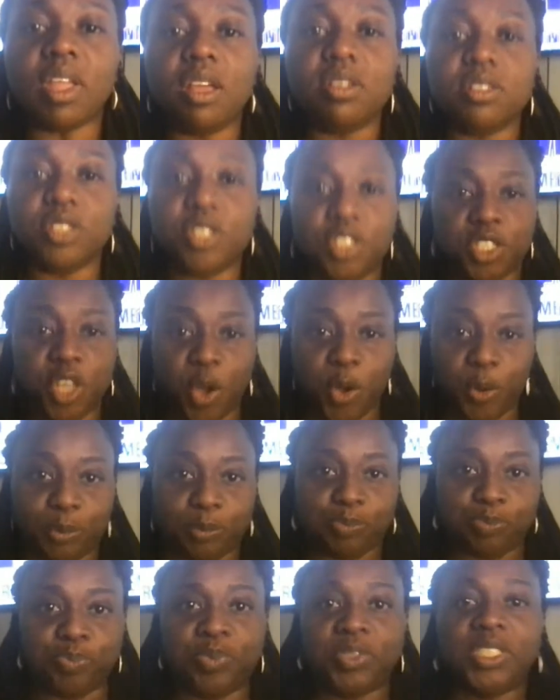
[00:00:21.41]
So,
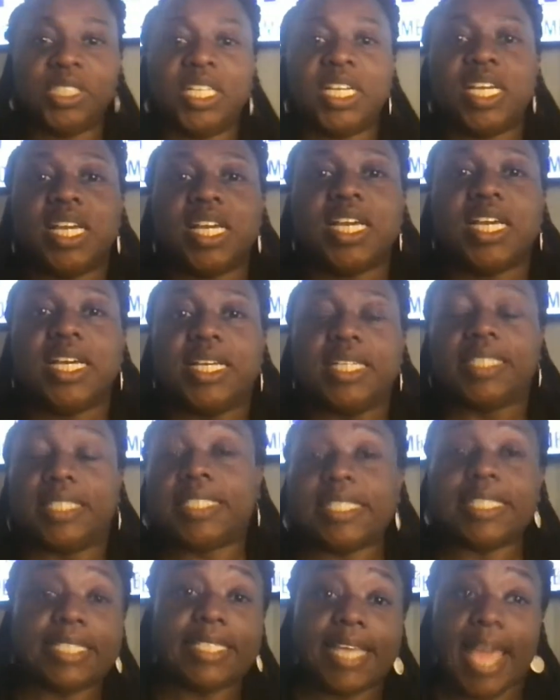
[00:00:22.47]

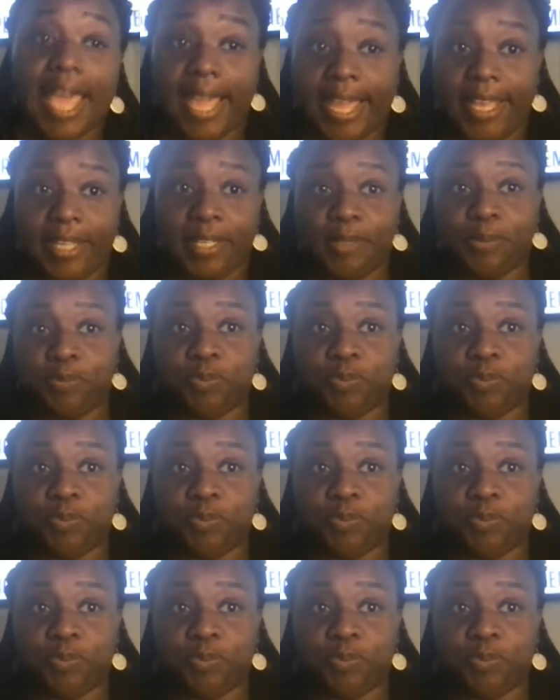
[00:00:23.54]
today,